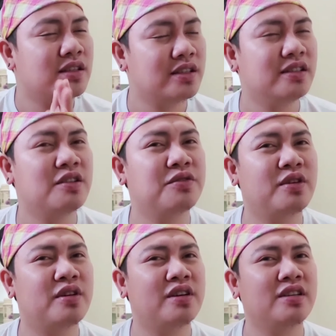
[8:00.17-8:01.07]
Siti
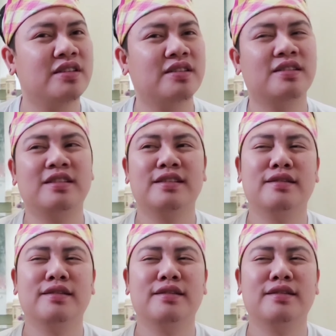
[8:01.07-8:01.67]
voice,